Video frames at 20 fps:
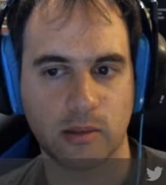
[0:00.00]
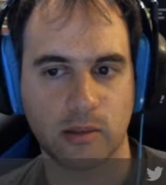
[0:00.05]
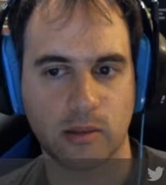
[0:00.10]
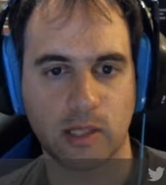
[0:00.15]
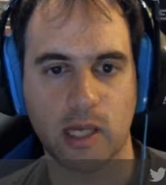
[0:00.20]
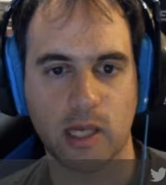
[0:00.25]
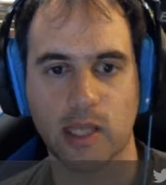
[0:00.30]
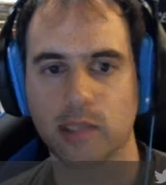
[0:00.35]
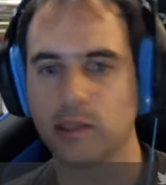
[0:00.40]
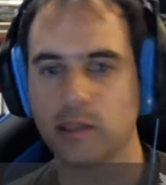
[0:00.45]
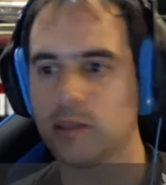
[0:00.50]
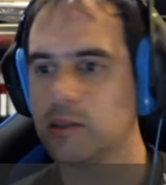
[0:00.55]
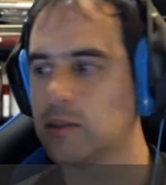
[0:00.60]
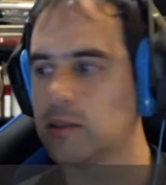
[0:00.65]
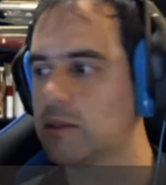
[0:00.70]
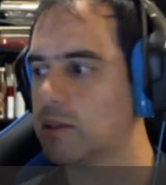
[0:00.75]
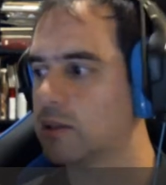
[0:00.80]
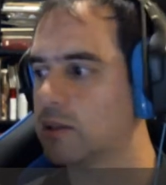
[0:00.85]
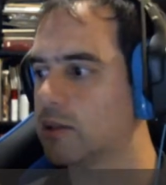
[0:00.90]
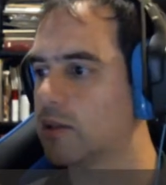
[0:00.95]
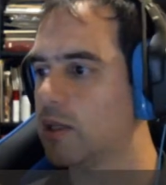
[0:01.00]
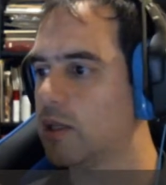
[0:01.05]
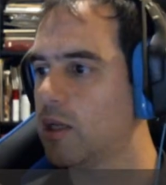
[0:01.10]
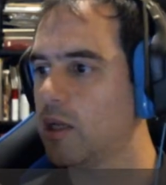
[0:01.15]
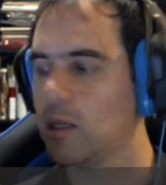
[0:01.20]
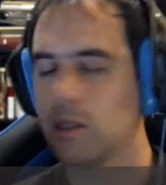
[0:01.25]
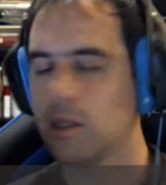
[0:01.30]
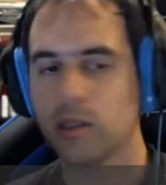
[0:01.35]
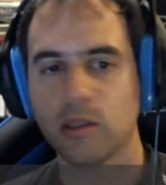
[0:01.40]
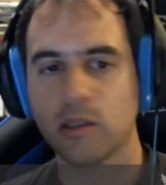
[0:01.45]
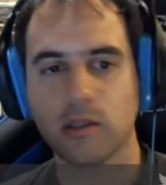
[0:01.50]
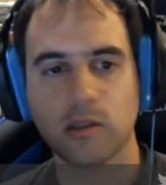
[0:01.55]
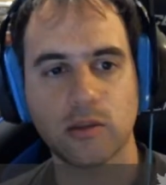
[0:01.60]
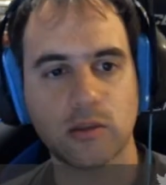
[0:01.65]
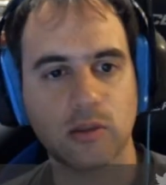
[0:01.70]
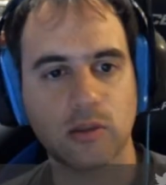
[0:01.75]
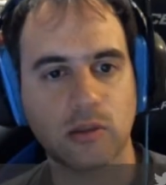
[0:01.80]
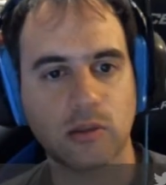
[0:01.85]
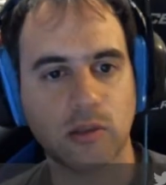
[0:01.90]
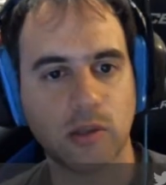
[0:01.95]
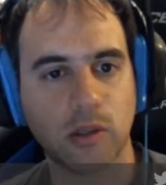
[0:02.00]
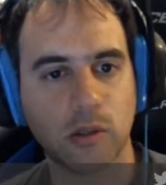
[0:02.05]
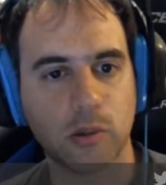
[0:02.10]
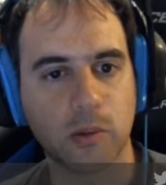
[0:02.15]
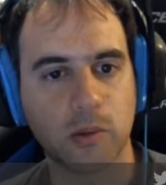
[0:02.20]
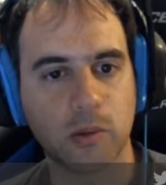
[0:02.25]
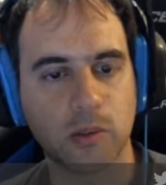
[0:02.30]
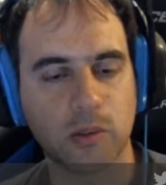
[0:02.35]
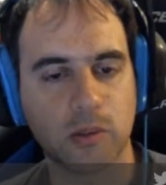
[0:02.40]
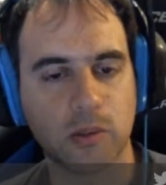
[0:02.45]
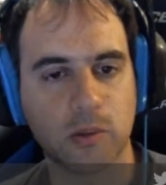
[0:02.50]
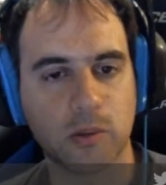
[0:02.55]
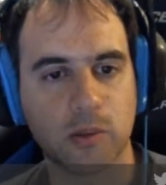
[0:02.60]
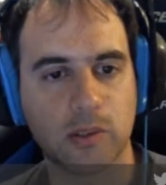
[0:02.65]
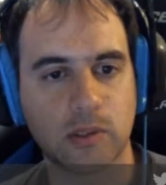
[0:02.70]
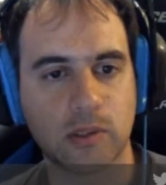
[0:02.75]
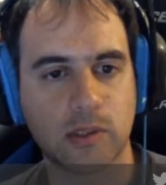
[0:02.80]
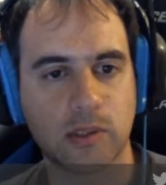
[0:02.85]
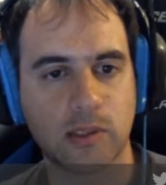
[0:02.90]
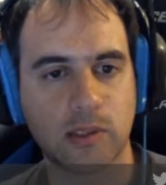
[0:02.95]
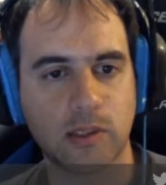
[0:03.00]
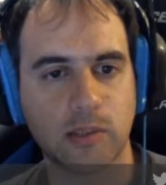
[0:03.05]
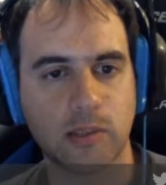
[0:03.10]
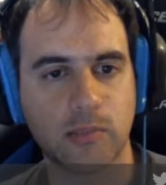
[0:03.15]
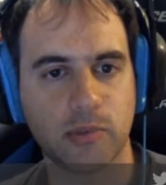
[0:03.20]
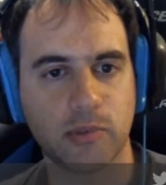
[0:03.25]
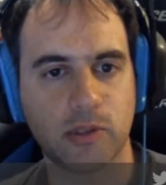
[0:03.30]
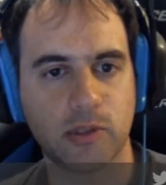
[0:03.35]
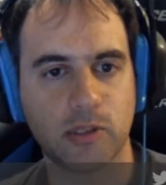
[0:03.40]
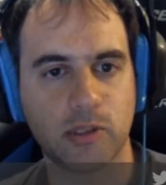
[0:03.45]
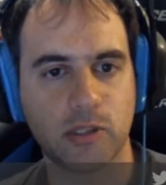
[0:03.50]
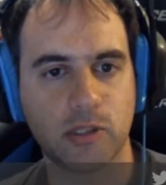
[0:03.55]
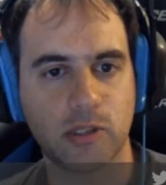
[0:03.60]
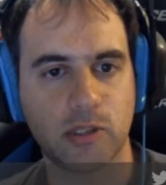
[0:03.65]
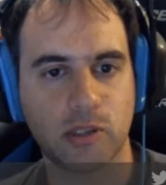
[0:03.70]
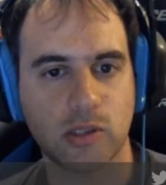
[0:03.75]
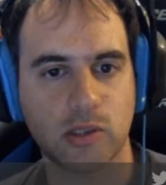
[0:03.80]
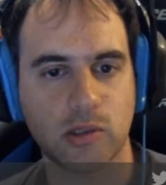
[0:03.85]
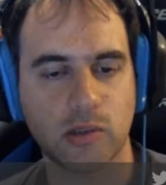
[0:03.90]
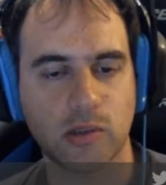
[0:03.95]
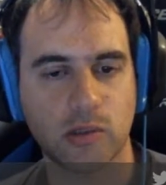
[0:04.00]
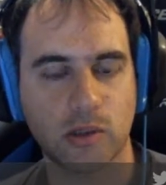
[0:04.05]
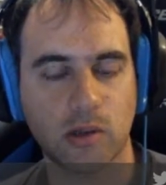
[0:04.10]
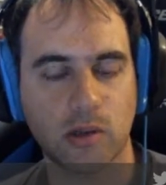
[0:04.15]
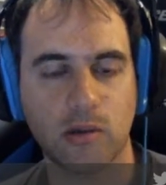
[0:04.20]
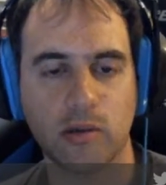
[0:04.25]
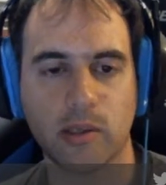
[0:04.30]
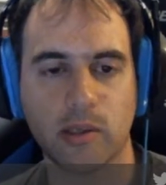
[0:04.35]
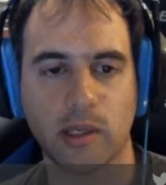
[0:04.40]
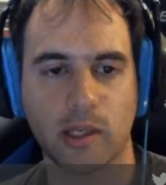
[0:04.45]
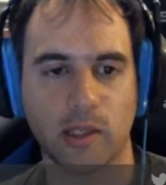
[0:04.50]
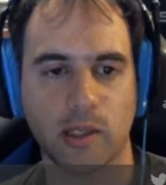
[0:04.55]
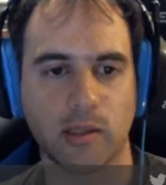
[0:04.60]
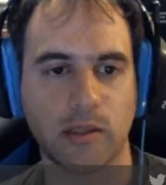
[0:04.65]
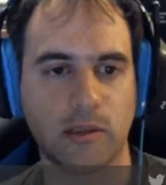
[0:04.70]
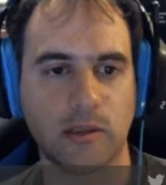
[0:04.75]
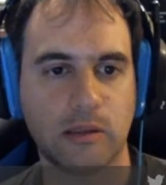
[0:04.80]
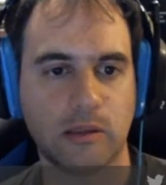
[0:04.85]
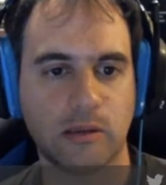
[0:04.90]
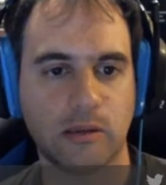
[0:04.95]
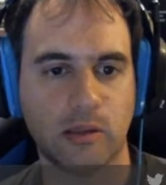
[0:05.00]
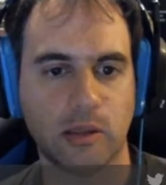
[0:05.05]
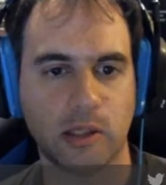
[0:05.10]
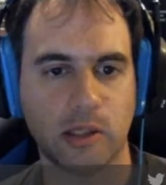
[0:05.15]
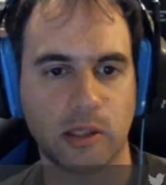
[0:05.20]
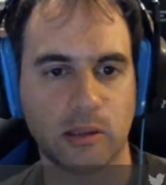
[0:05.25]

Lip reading: Yeah, this is it. So Lucina position, okay, this is not